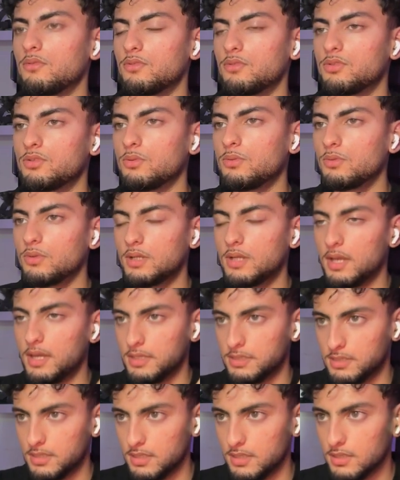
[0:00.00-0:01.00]
So we want
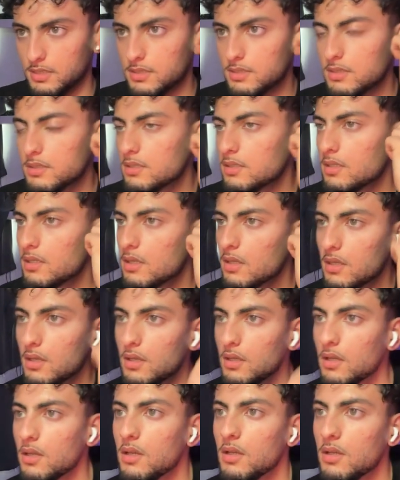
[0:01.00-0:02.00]
an SAS
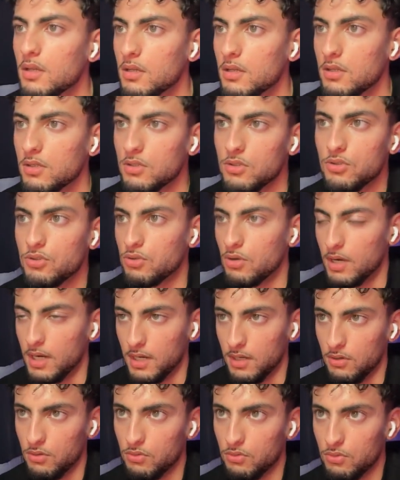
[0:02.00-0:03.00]

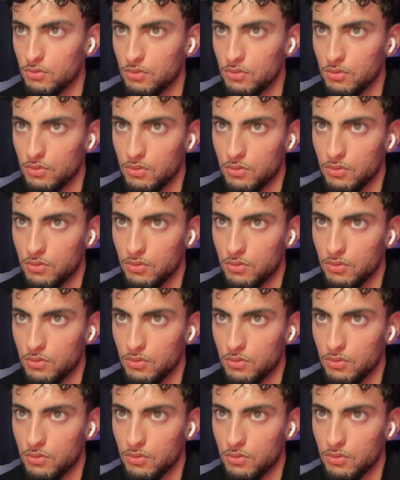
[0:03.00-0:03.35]
triangle.